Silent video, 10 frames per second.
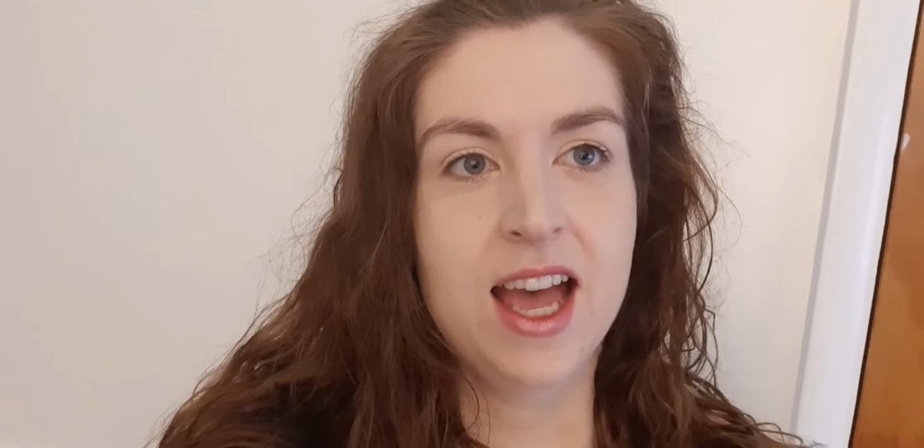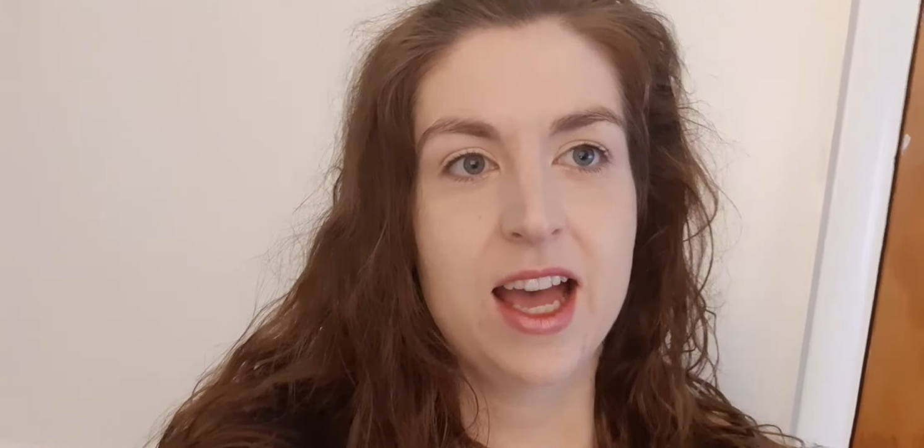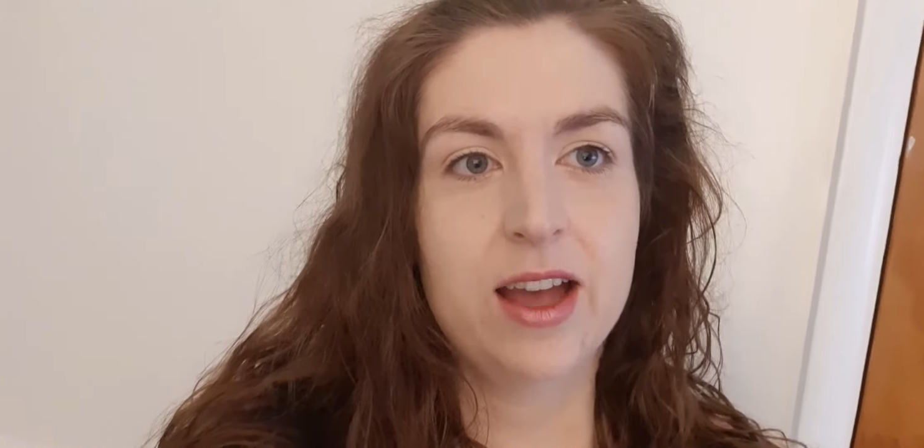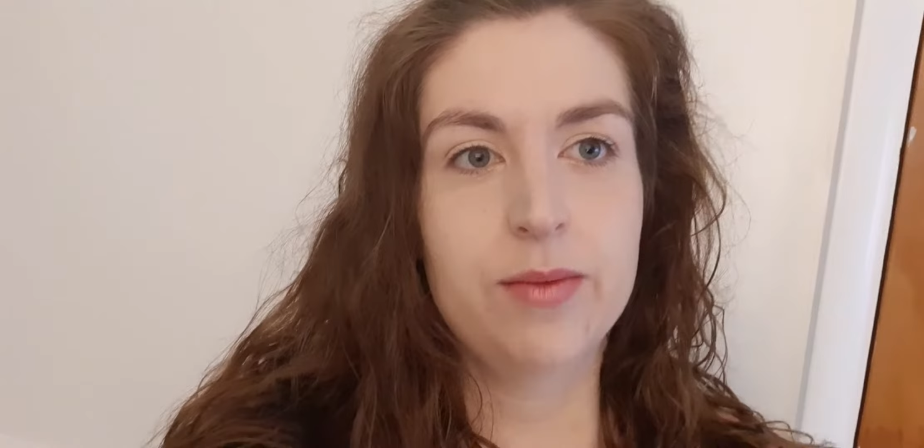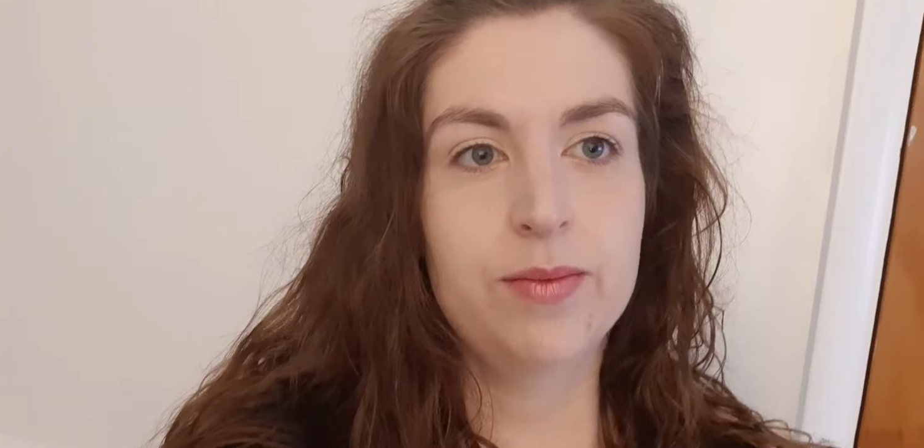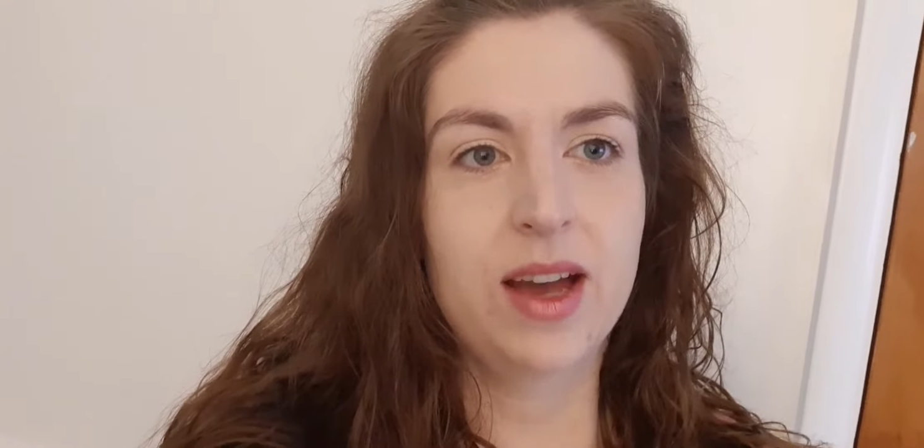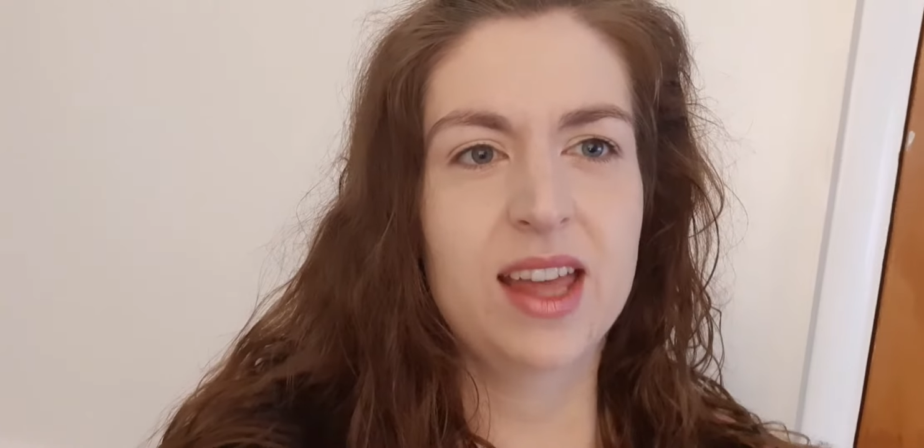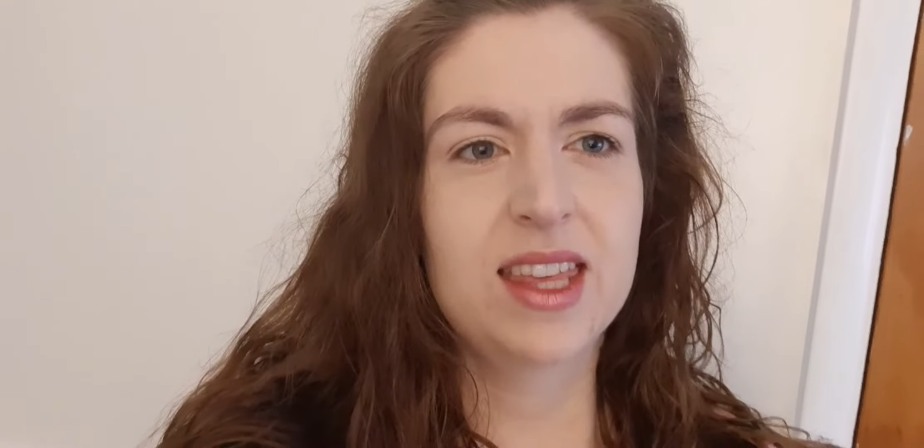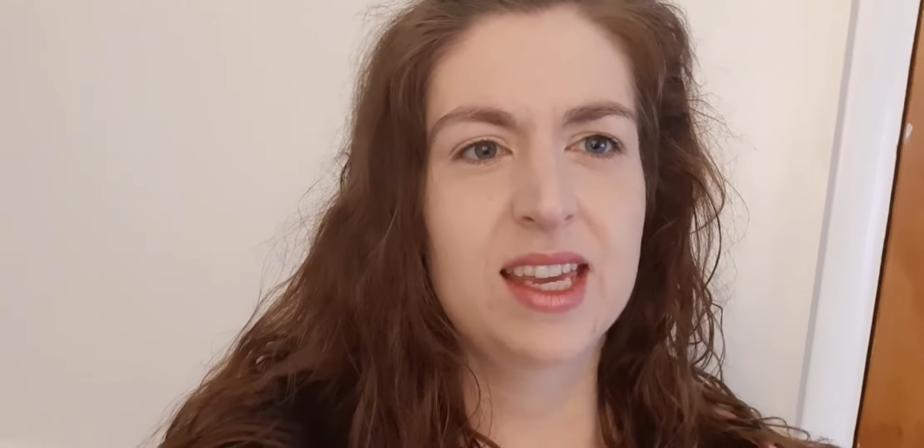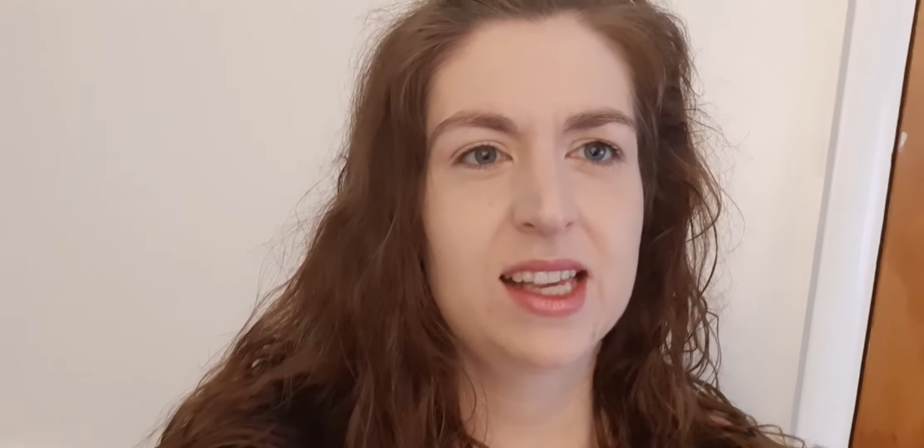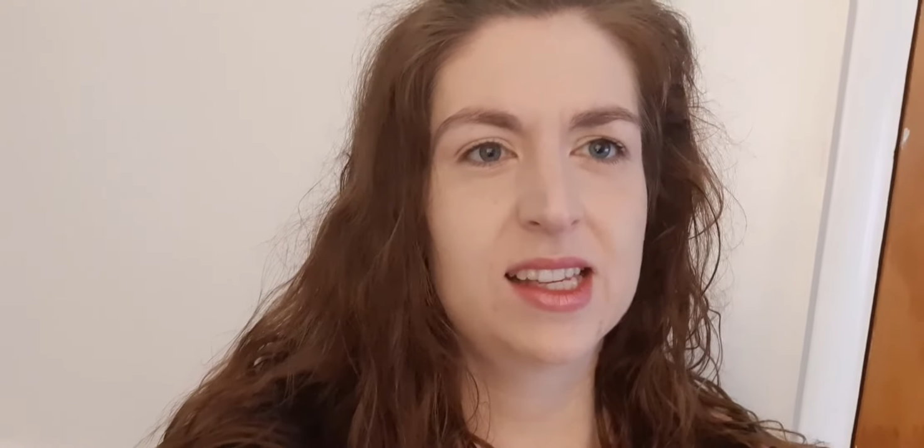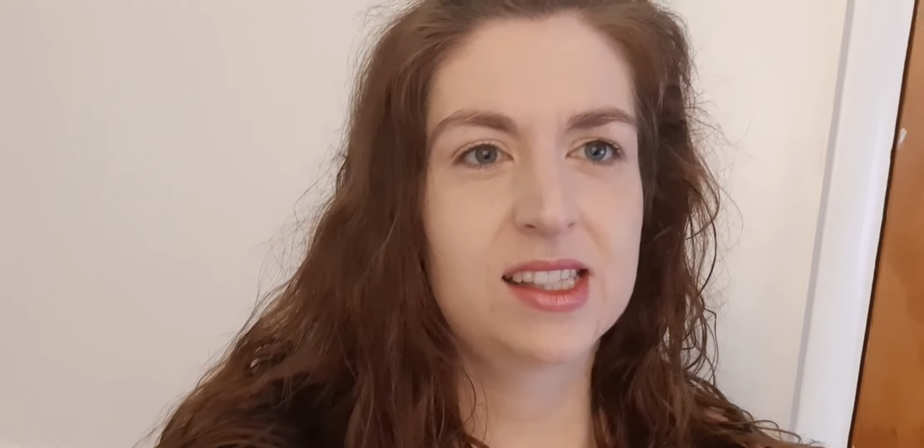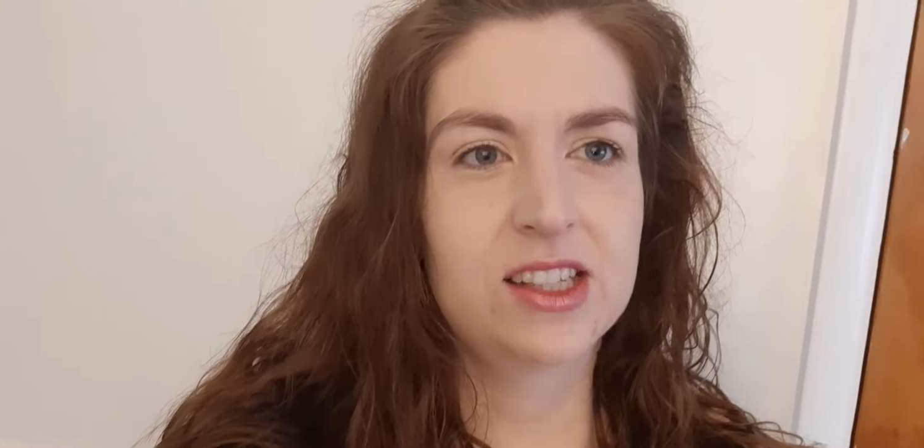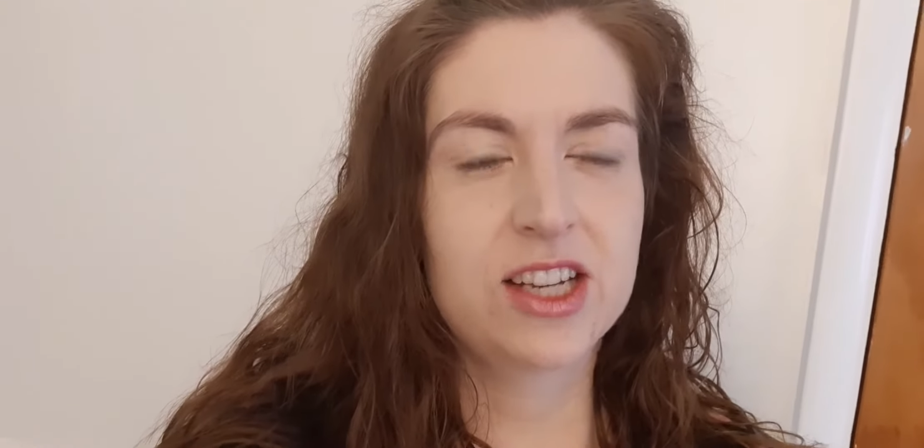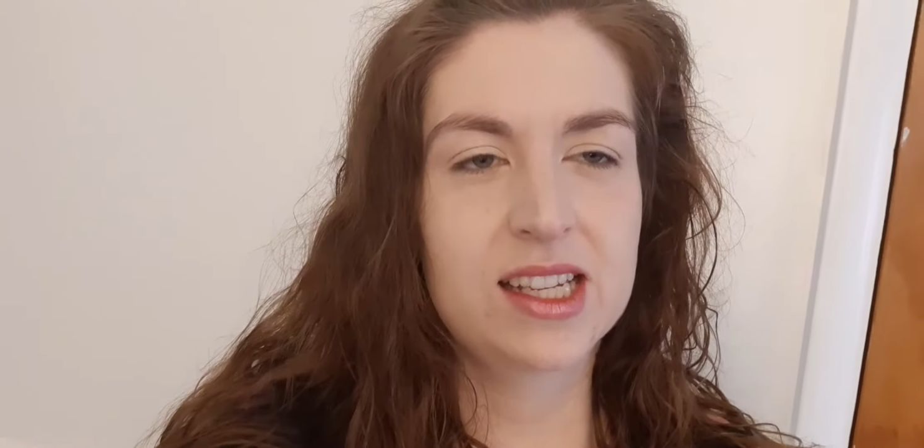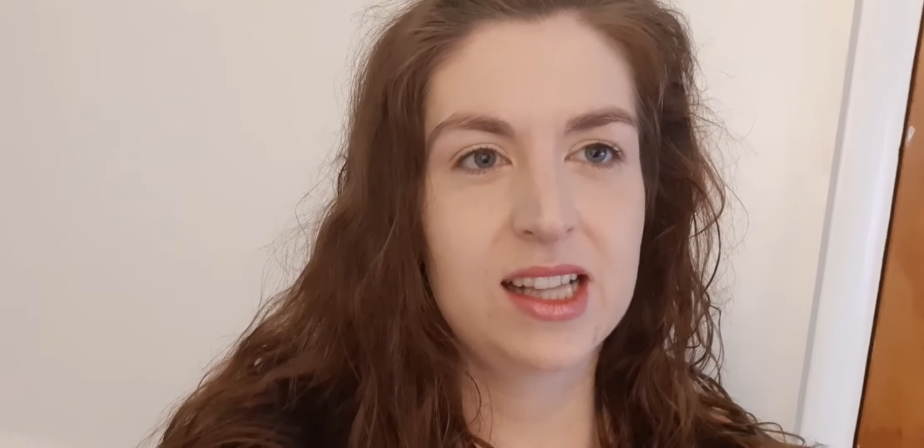I think it suggests